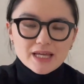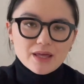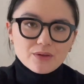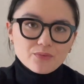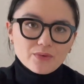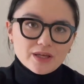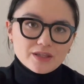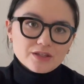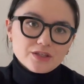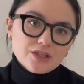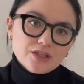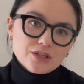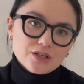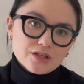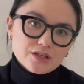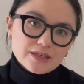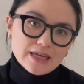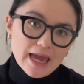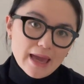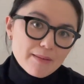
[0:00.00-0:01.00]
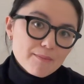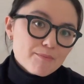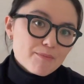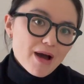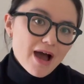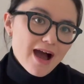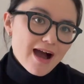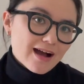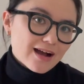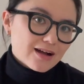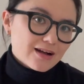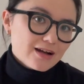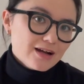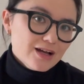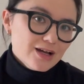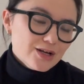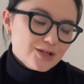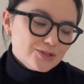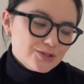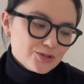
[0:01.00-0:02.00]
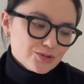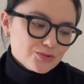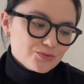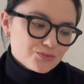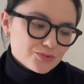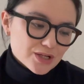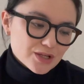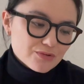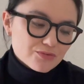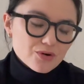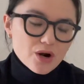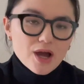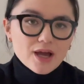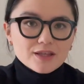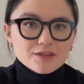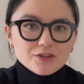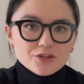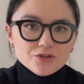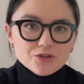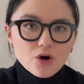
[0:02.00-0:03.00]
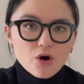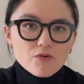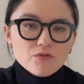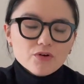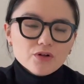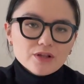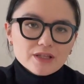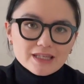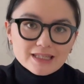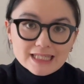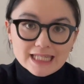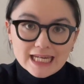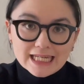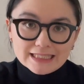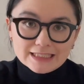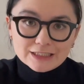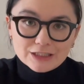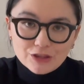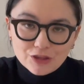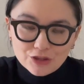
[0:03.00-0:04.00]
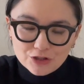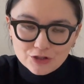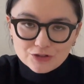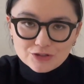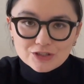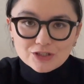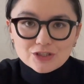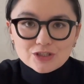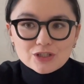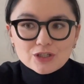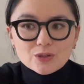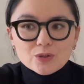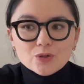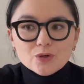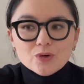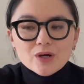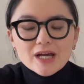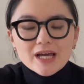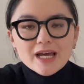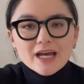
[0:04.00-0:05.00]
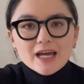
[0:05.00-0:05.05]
and when he came back to rewrite the novel in 1932,